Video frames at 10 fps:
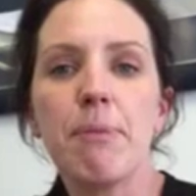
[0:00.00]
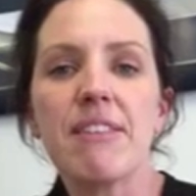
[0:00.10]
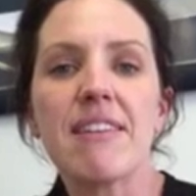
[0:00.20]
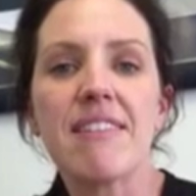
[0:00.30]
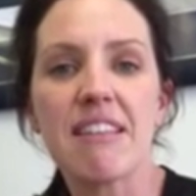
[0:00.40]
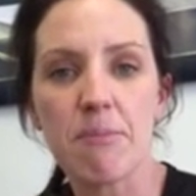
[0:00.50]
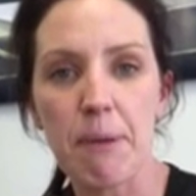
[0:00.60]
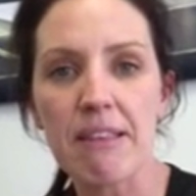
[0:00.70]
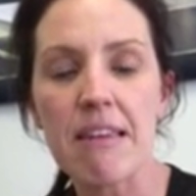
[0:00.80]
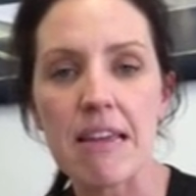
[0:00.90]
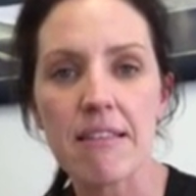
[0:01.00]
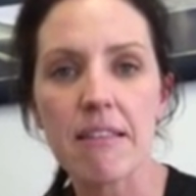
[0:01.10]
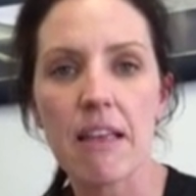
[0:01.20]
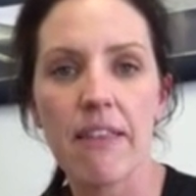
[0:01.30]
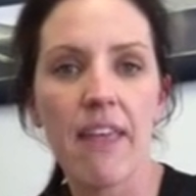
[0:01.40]
business it's
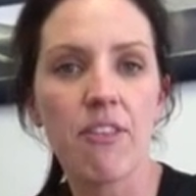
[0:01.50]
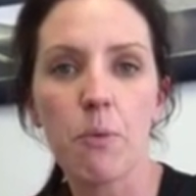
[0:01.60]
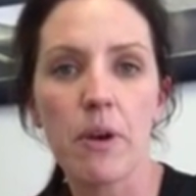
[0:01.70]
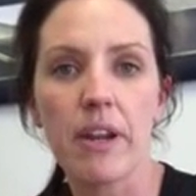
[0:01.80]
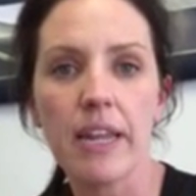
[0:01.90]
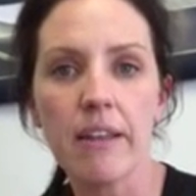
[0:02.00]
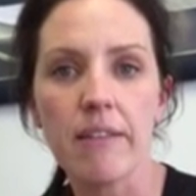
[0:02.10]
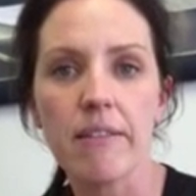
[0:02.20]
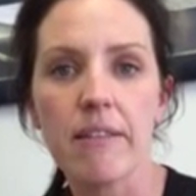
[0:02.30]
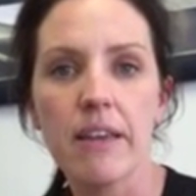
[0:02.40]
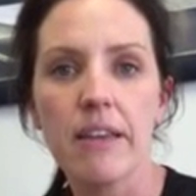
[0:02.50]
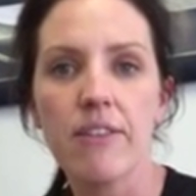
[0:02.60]
business, and that's what it is.